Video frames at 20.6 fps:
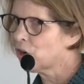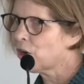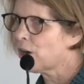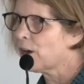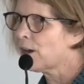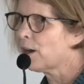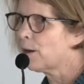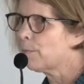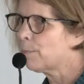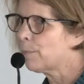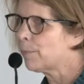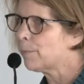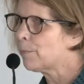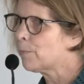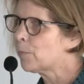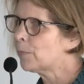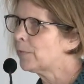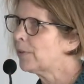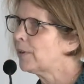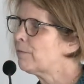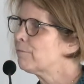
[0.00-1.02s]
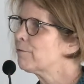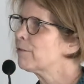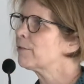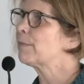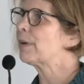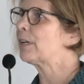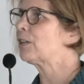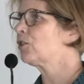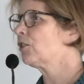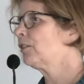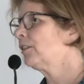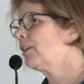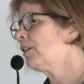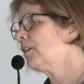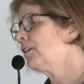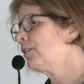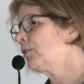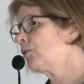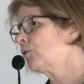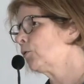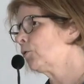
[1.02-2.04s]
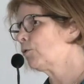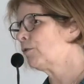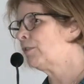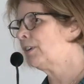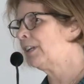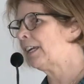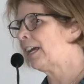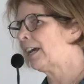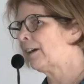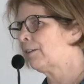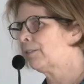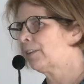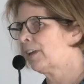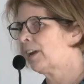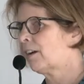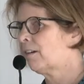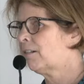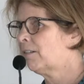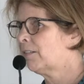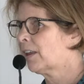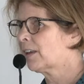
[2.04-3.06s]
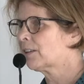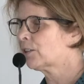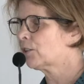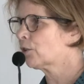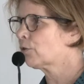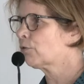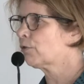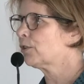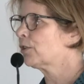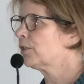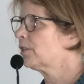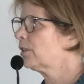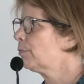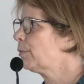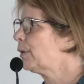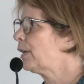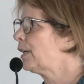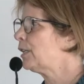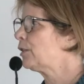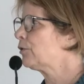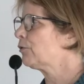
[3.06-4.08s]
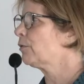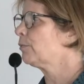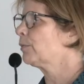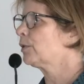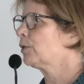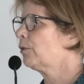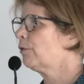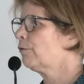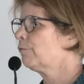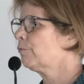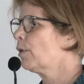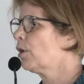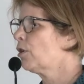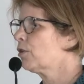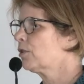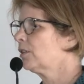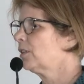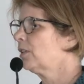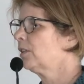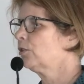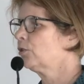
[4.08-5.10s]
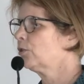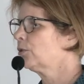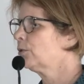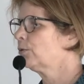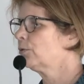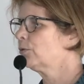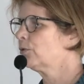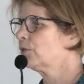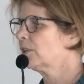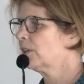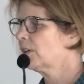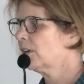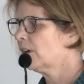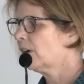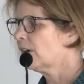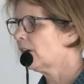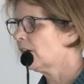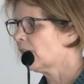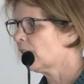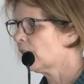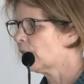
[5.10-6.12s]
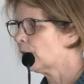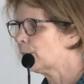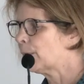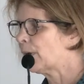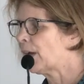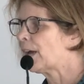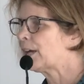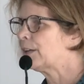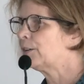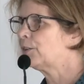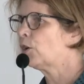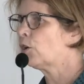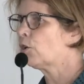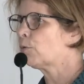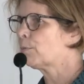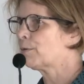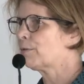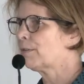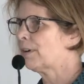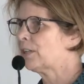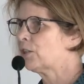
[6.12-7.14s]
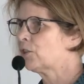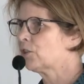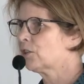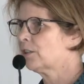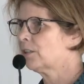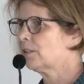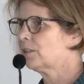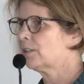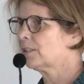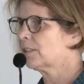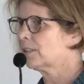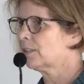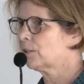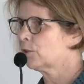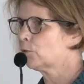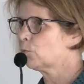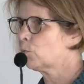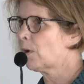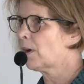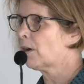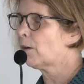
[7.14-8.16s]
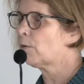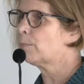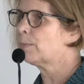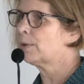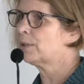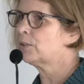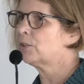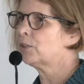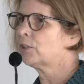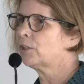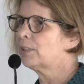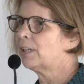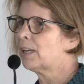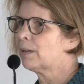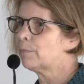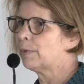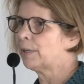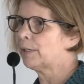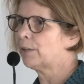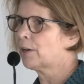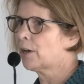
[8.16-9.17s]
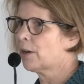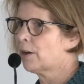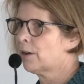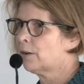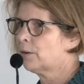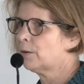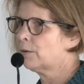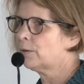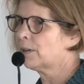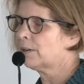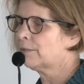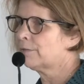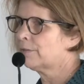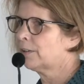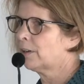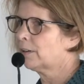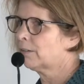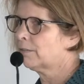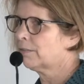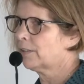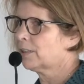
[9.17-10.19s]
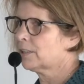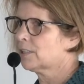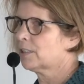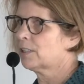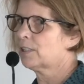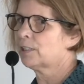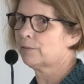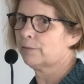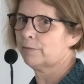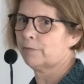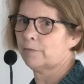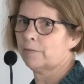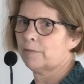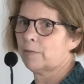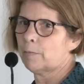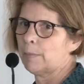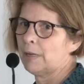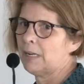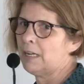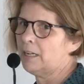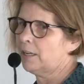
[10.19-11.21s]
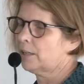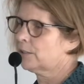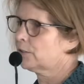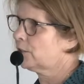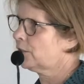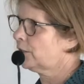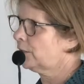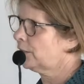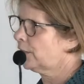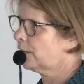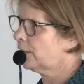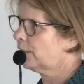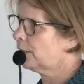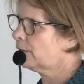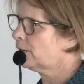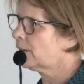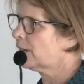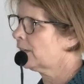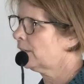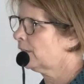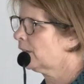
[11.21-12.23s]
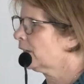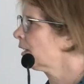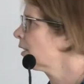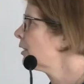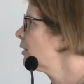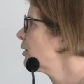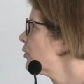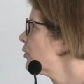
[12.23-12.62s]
the information that is already out there, and that's across the piece from sort of marketing tools and operations as well. But do let me know if none of this is familiar to you, and I can